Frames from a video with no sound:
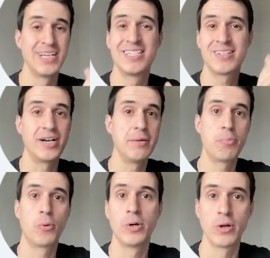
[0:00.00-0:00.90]
starting
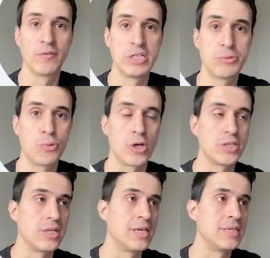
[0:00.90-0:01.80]
point of this
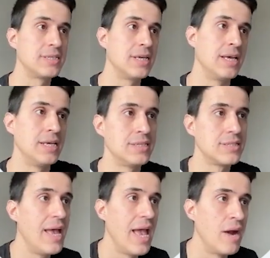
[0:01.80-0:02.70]
process is